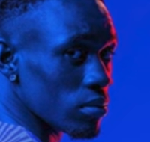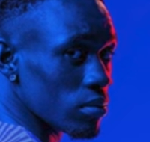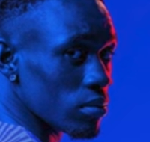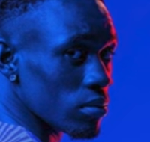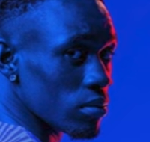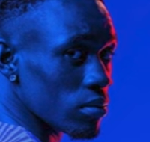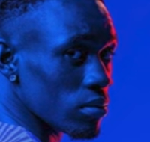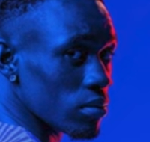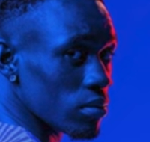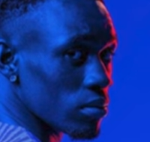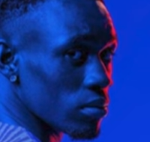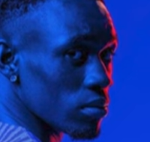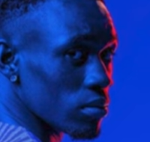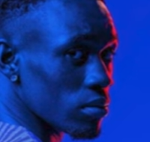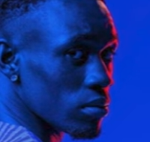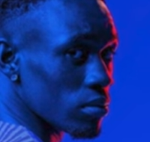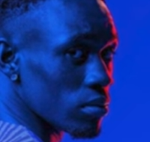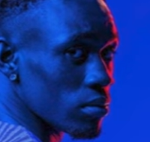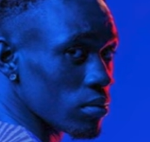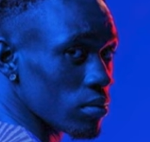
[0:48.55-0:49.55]

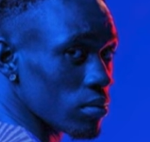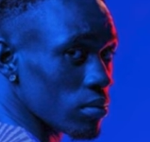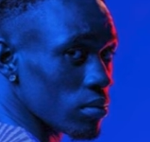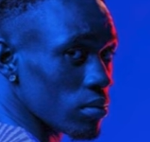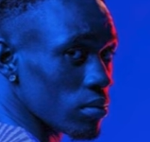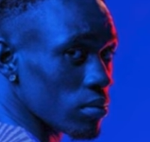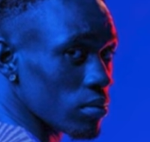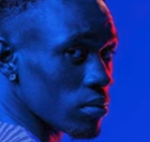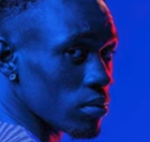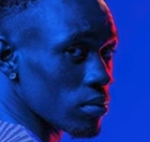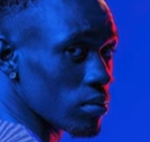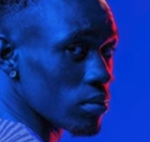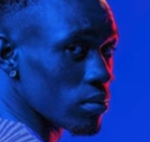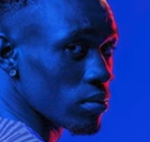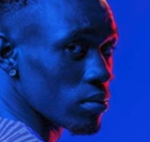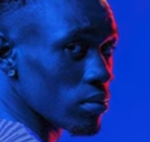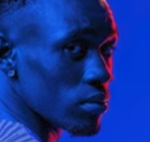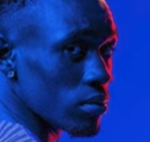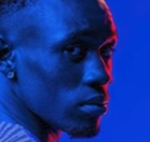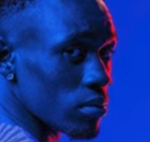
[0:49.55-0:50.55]

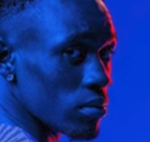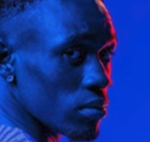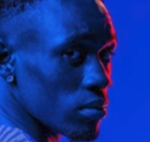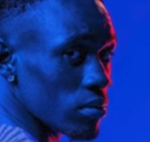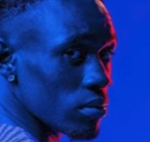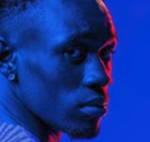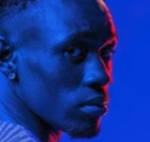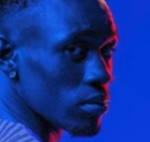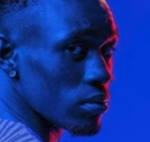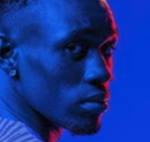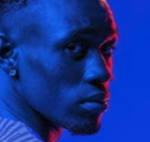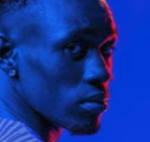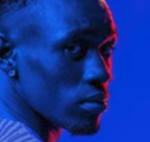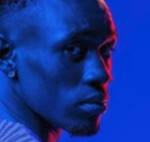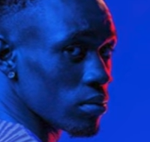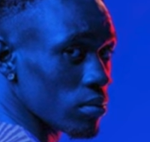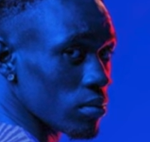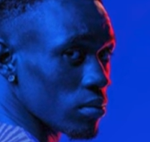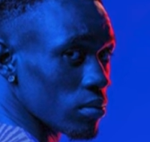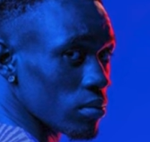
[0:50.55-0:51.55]

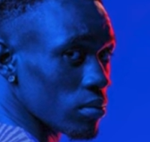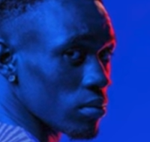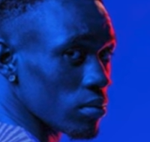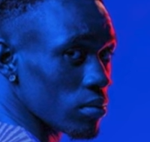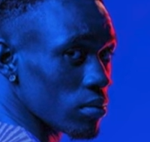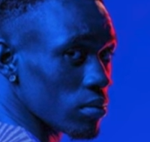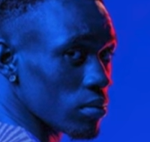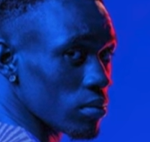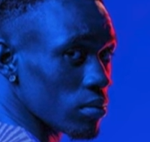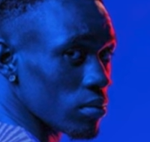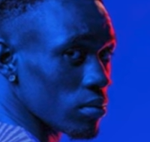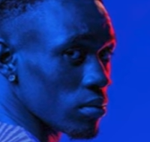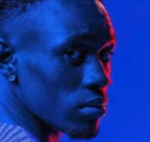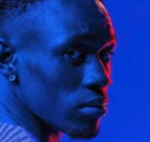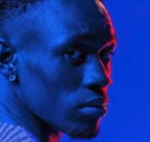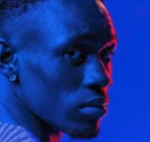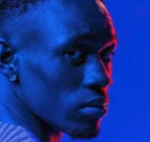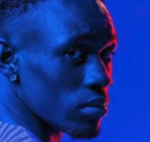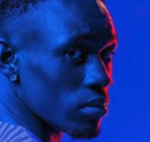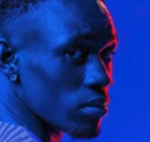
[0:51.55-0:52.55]

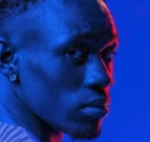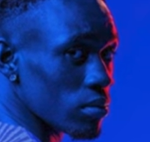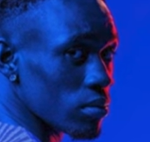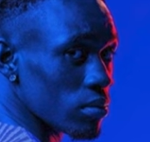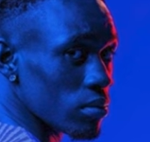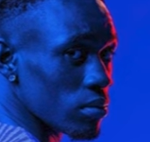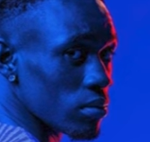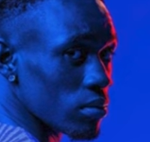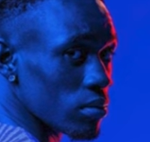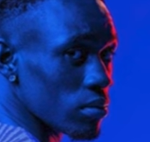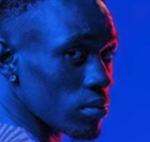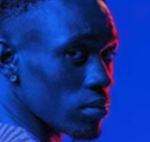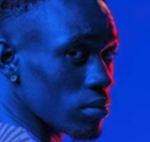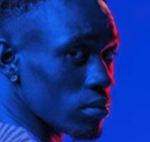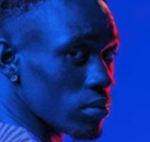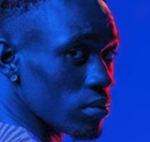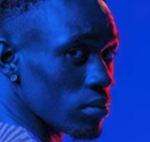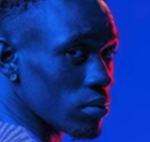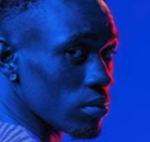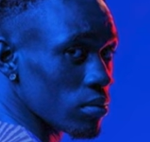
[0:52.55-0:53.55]

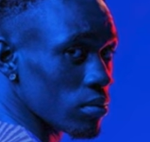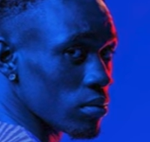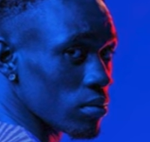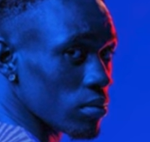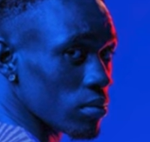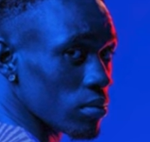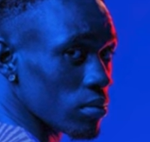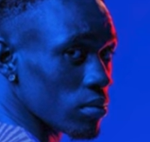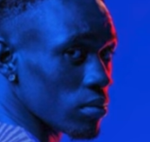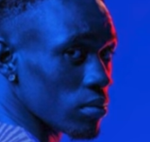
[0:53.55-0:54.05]
No words are spoken by the person on screen.